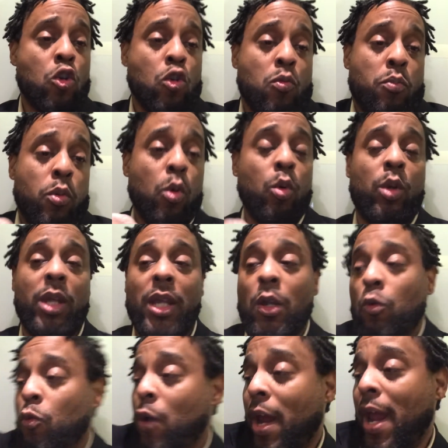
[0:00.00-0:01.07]
Pookie
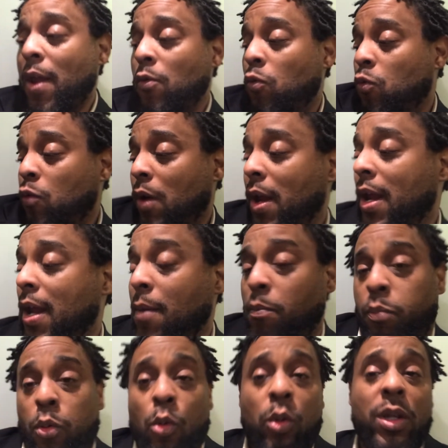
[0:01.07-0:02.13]
Ray Ray,
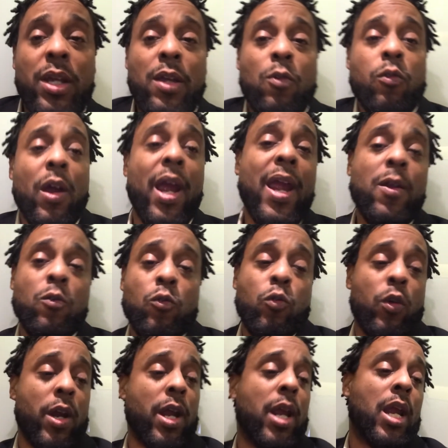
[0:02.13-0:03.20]
Pookie Ray
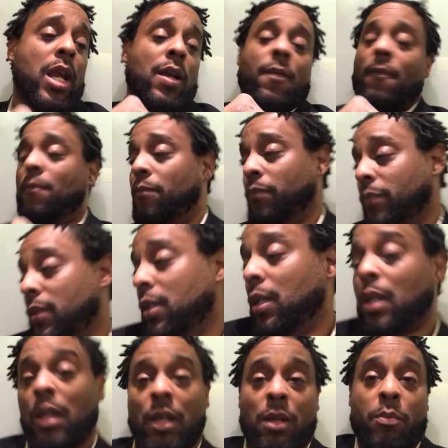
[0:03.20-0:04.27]
Ray,
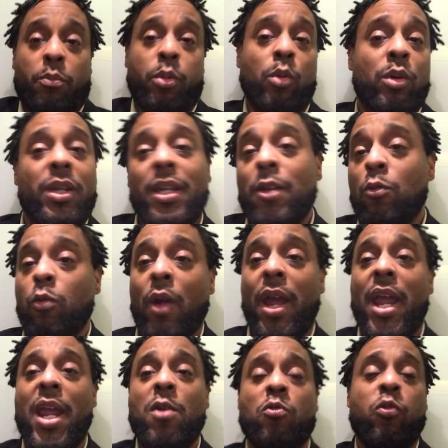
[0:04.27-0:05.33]
Pookie
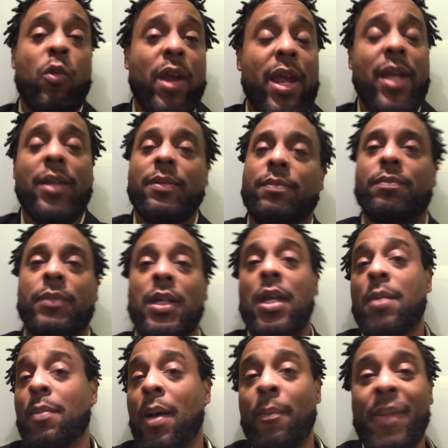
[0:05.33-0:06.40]
Ray Ray.
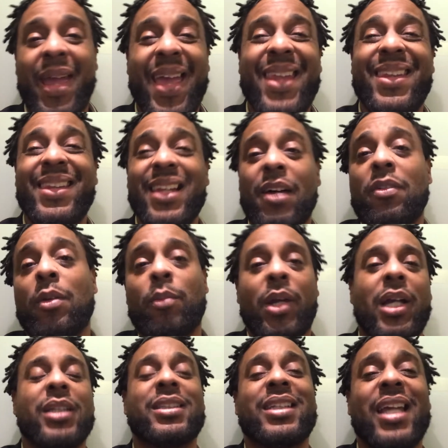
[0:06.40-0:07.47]
My man love it
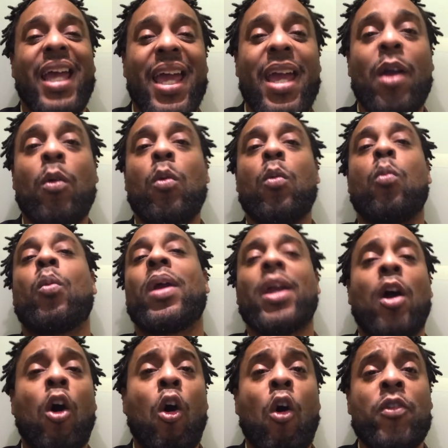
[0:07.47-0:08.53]
because we
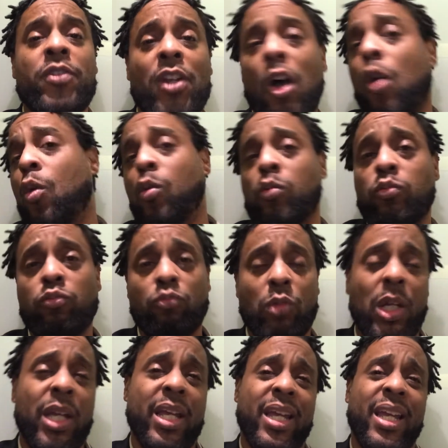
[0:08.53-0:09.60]
all know,
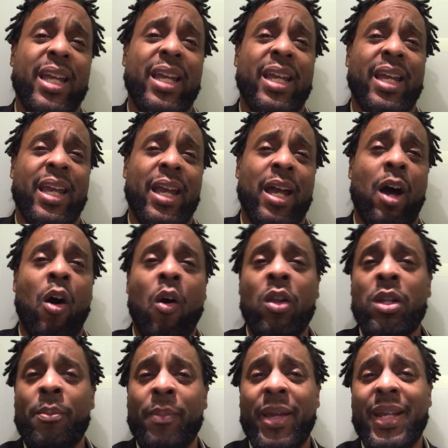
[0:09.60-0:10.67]
all the
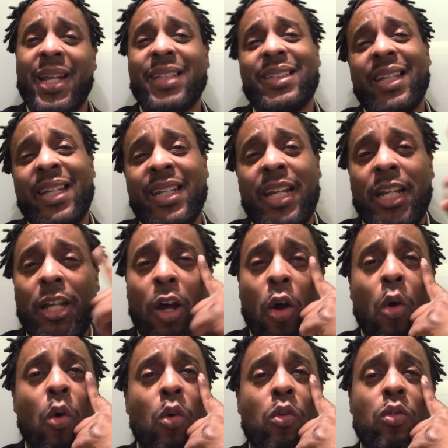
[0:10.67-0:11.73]
men that's in the
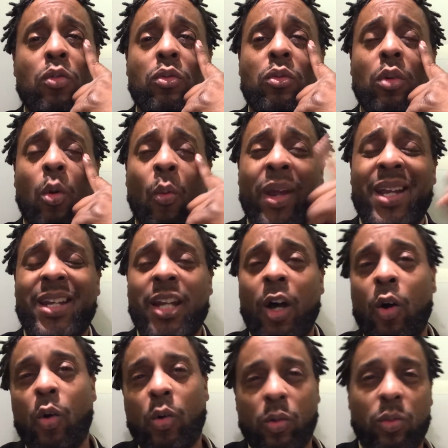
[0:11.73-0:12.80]
know, we
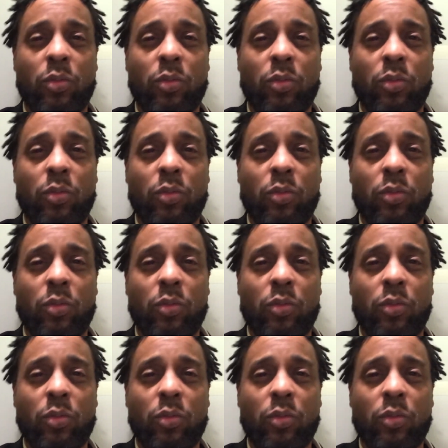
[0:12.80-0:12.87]
know